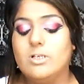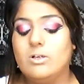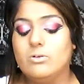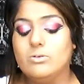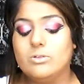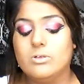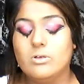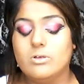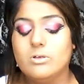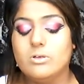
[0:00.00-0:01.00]
angled
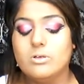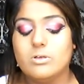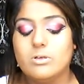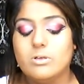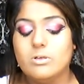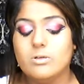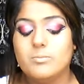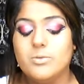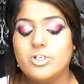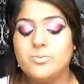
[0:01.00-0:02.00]

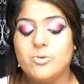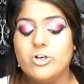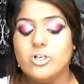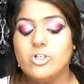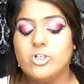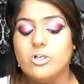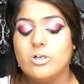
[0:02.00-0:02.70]
blush brush